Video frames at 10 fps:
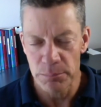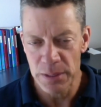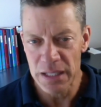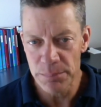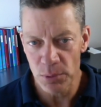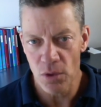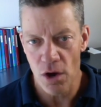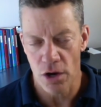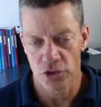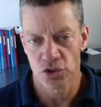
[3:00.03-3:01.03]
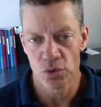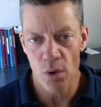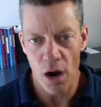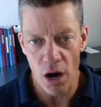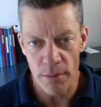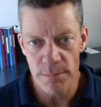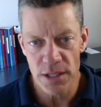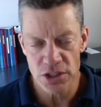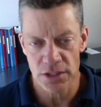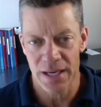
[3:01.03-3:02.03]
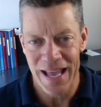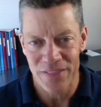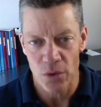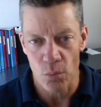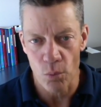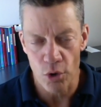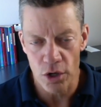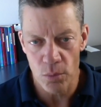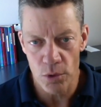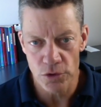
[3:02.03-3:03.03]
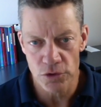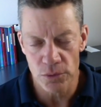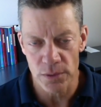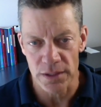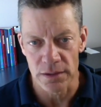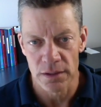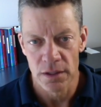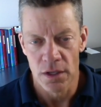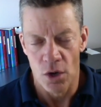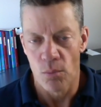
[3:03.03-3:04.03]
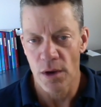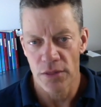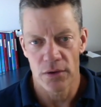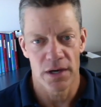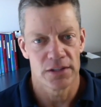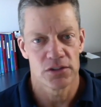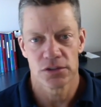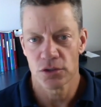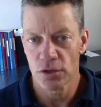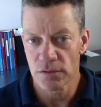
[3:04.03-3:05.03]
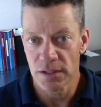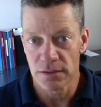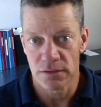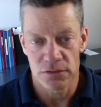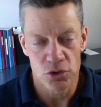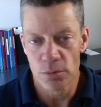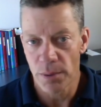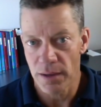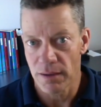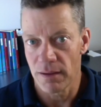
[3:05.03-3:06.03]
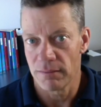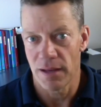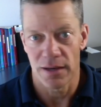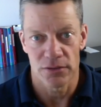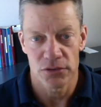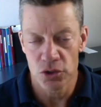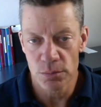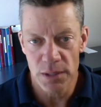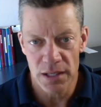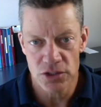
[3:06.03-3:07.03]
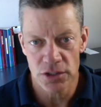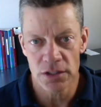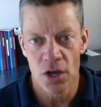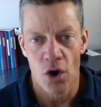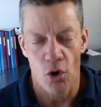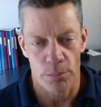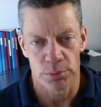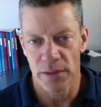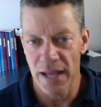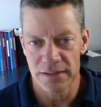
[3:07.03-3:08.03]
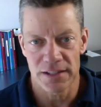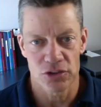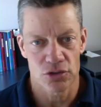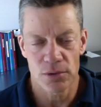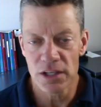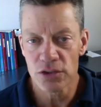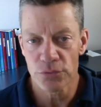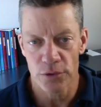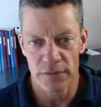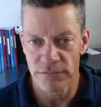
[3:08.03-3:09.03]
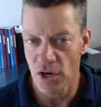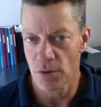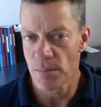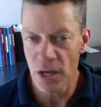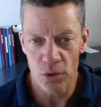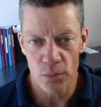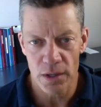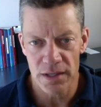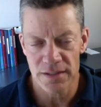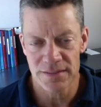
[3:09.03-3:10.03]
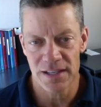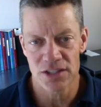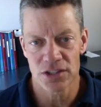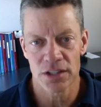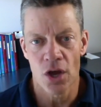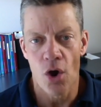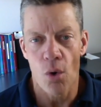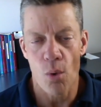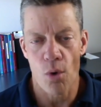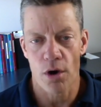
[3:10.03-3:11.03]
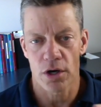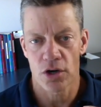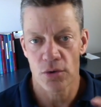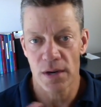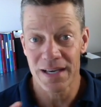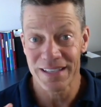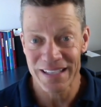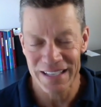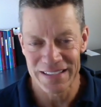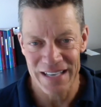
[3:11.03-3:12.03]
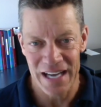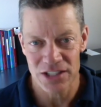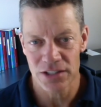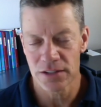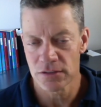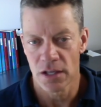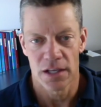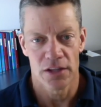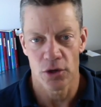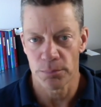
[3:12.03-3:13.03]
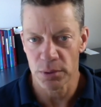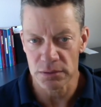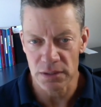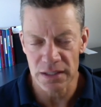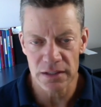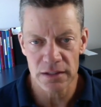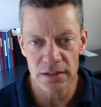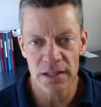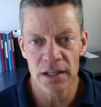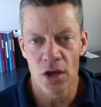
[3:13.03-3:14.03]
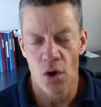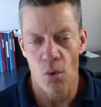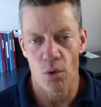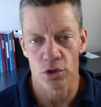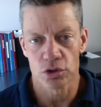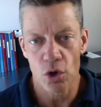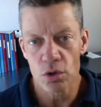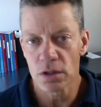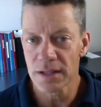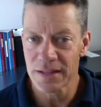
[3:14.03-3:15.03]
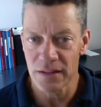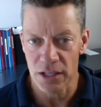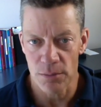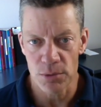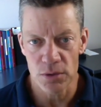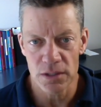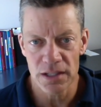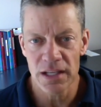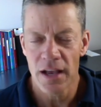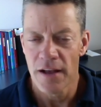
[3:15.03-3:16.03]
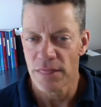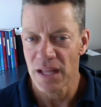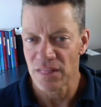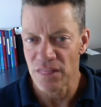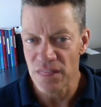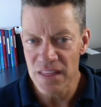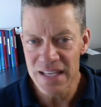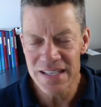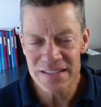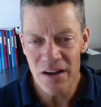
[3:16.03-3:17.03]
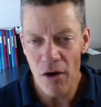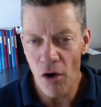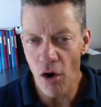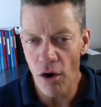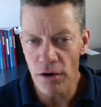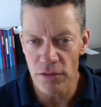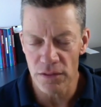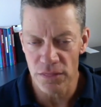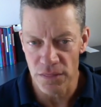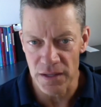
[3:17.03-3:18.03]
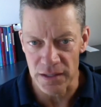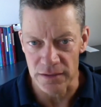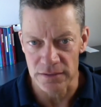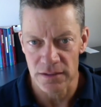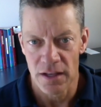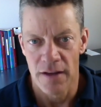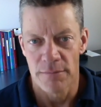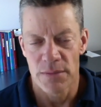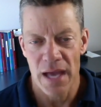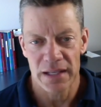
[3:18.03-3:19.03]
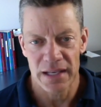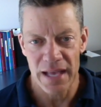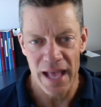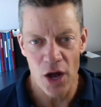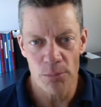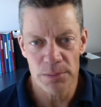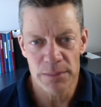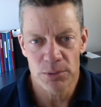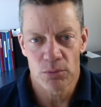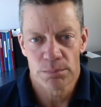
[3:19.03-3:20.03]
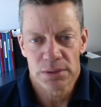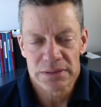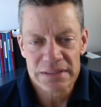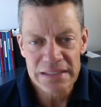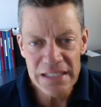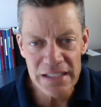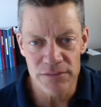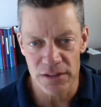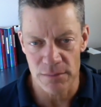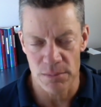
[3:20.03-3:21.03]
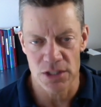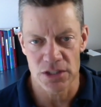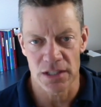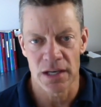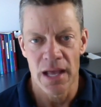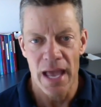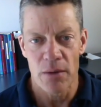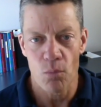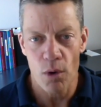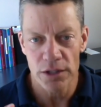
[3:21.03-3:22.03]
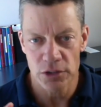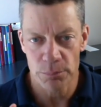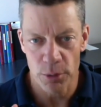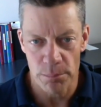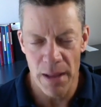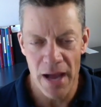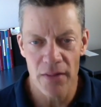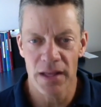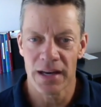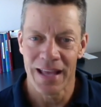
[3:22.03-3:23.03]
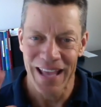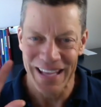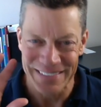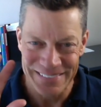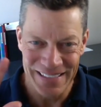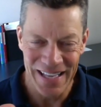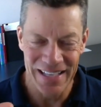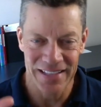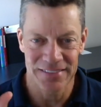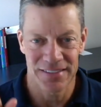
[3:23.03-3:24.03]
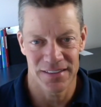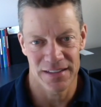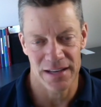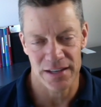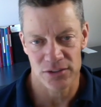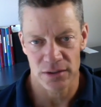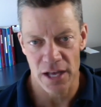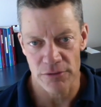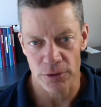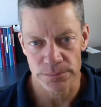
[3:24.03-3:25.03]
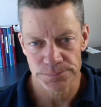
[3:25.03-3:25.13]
people are to our mission and the work we're doing, whether it's serving soup at a soup kitchen, or planting trees for an environmental organization, or creating connections either politically or locally in the community, that these are the things that can help people believe in the mission and want to propel it and take it to the next level.